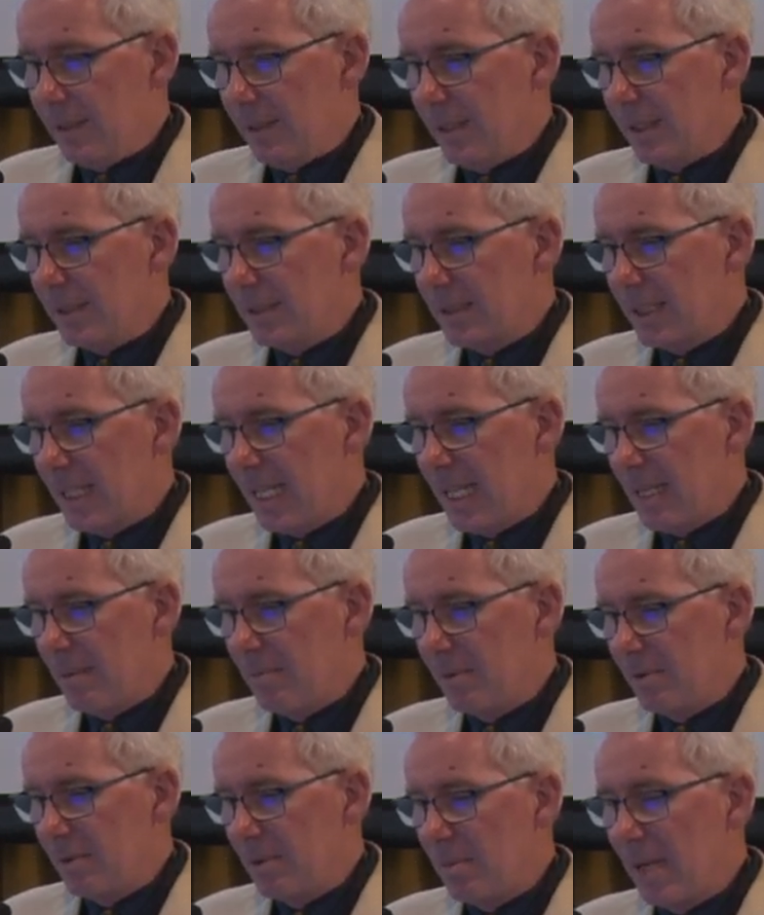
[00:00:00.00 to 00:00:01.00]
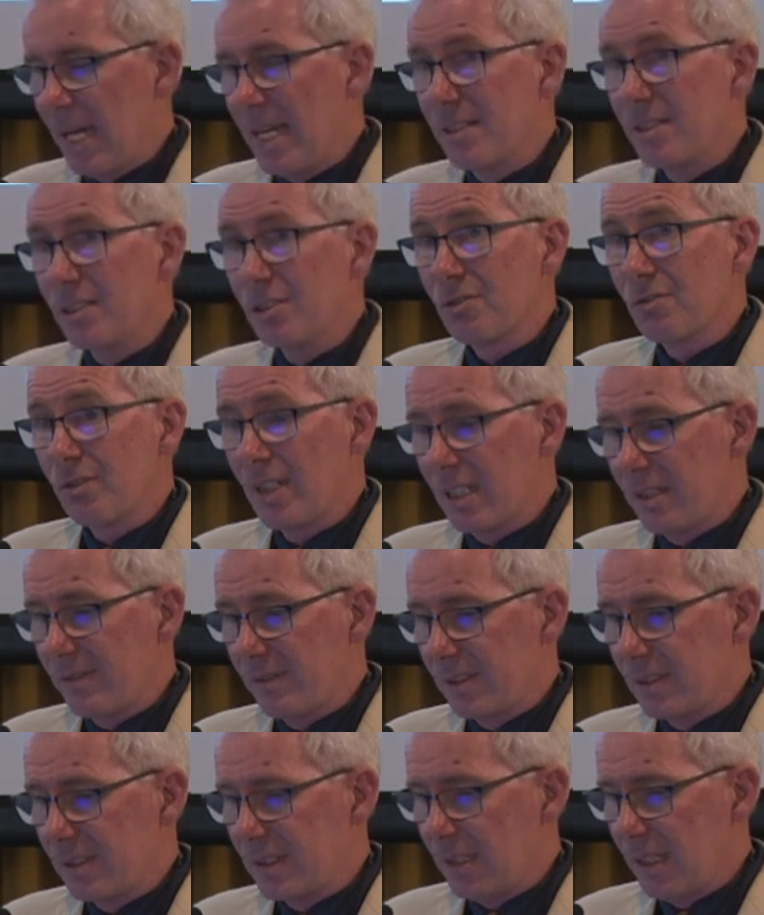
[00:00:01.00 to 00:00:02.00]
This aim remains as
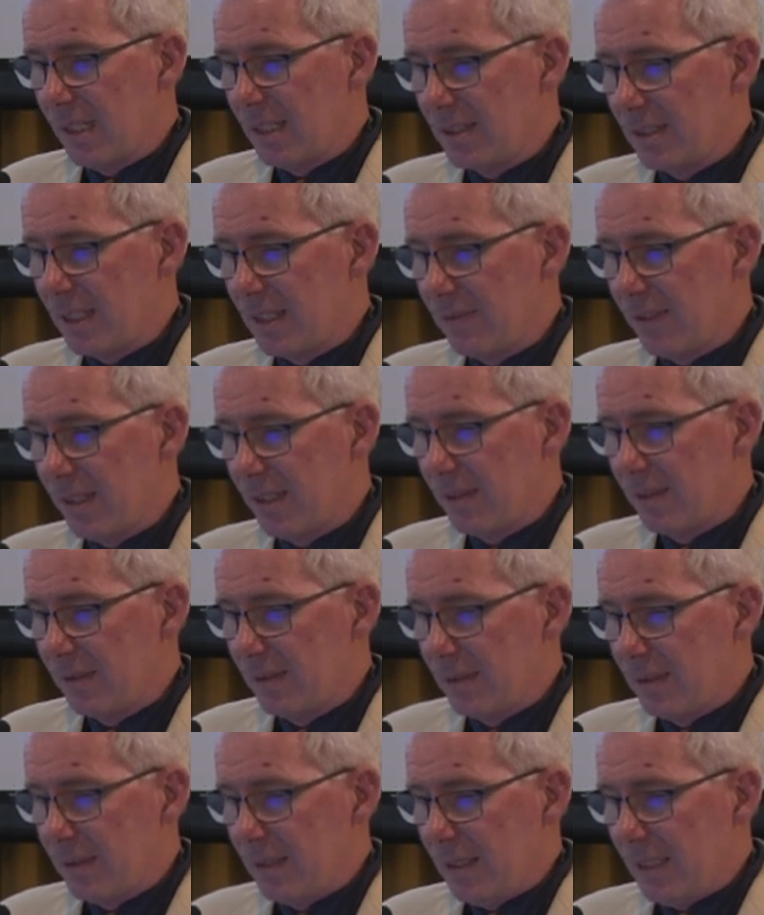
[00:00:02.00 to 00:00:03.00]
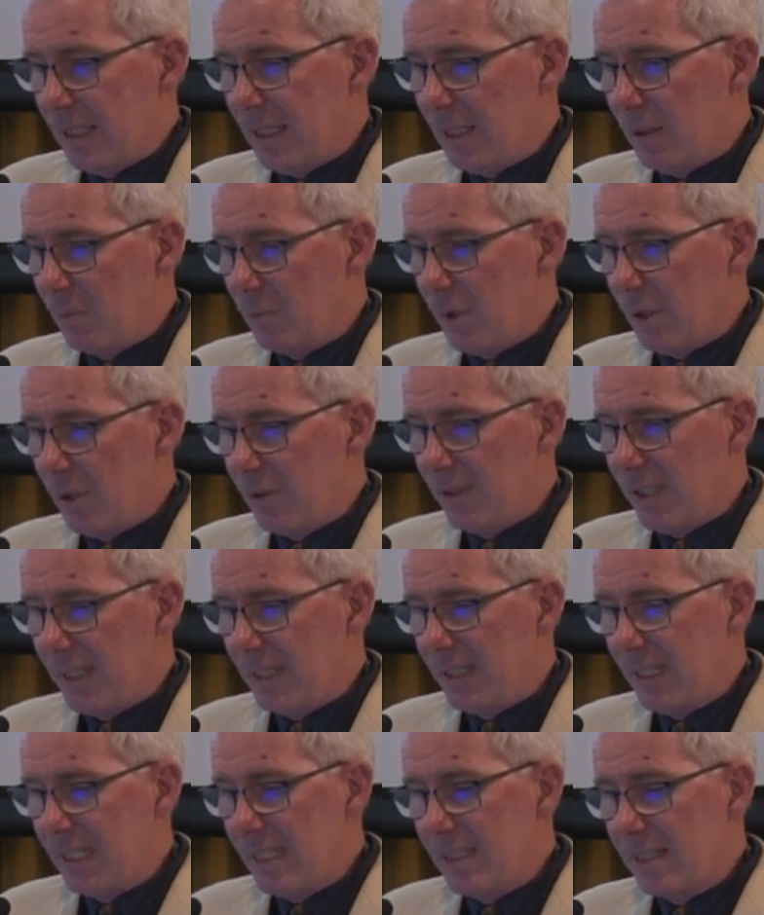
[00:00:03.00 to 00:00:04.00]
relevant as ever in a world that
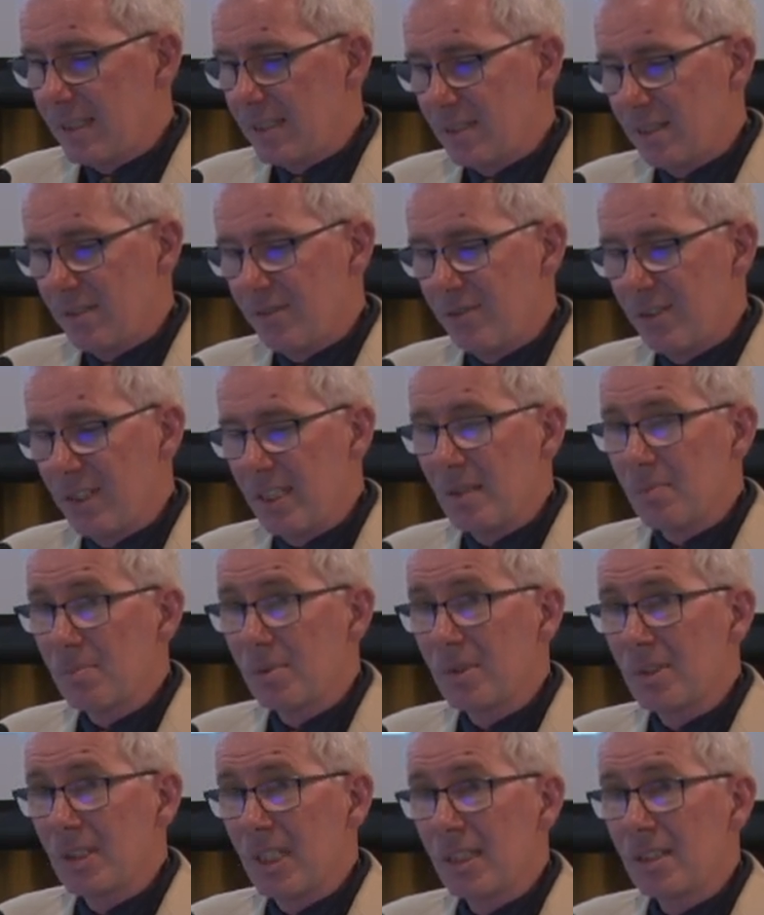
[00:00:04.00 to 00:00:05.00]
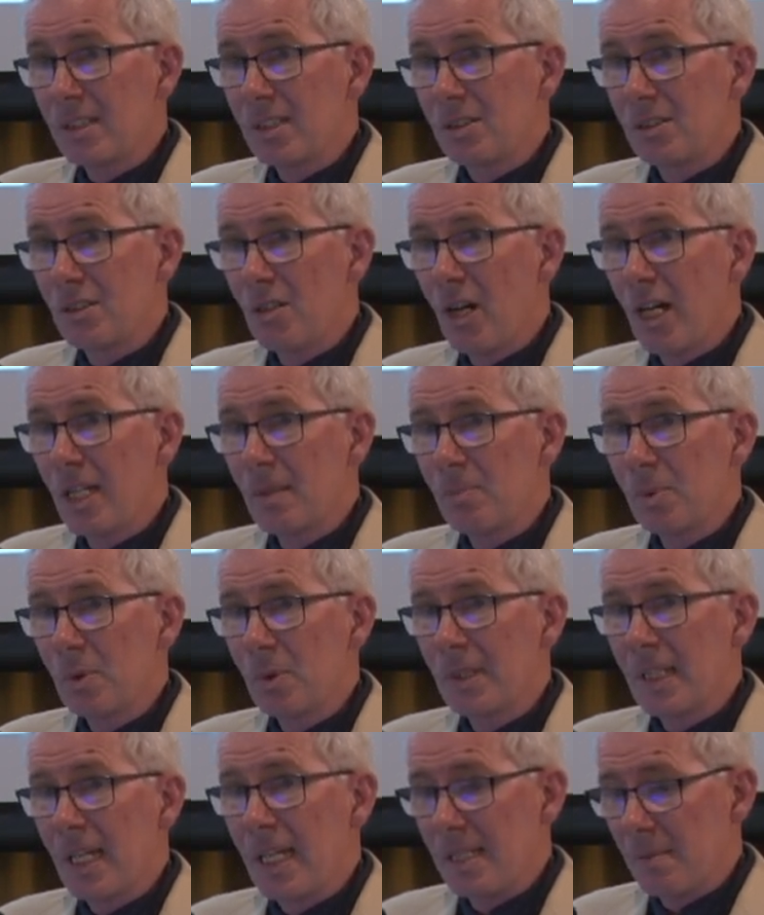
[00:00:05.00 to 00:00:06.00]
needs to feed a projected
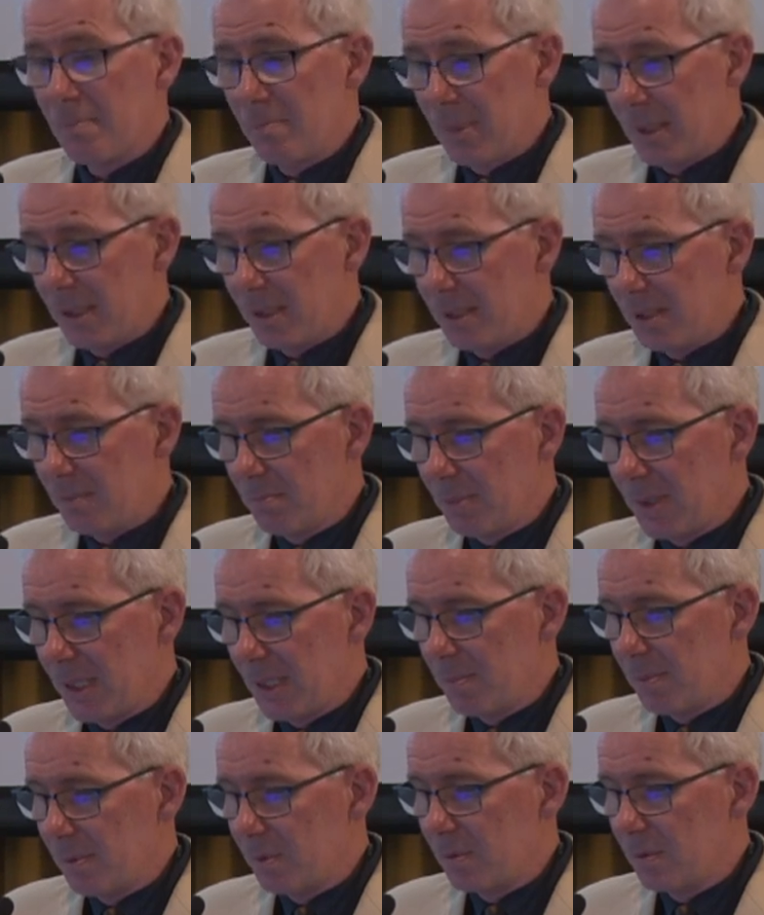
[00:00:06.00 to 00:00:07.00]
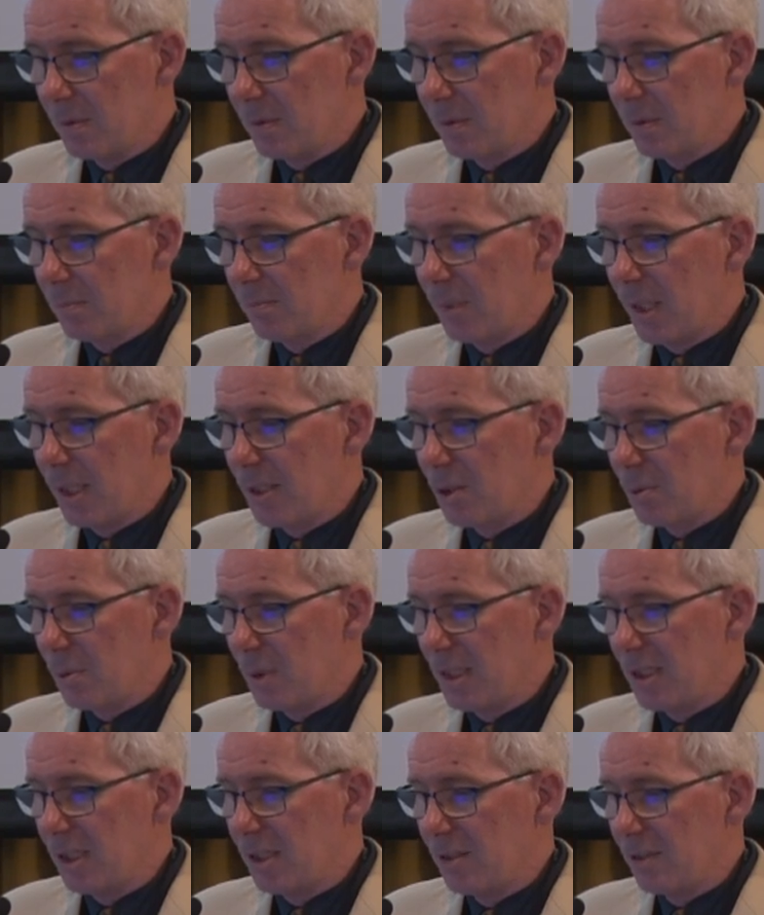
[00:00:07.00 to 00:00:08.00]
9.8 billion people by
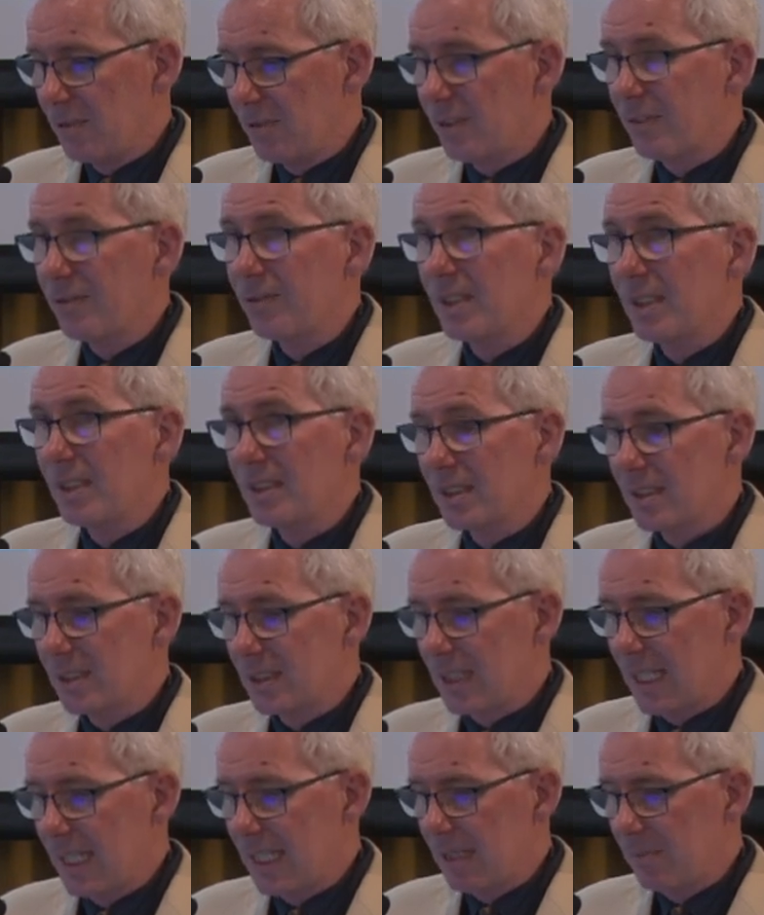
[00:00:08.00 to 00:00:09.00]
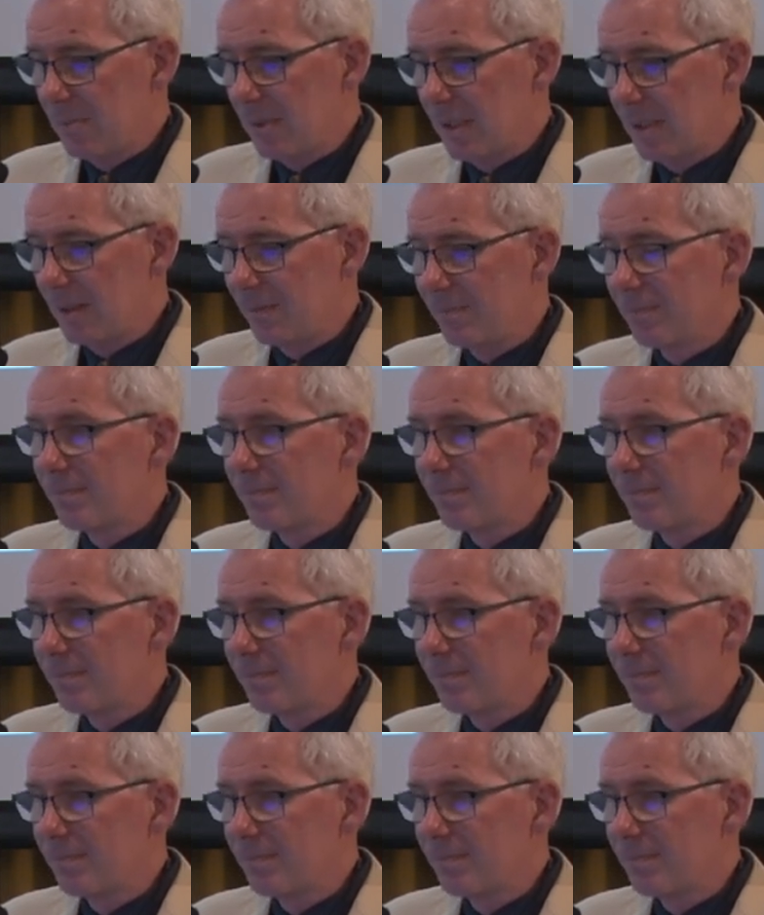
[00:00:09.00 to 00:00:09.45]
2050 sustainably.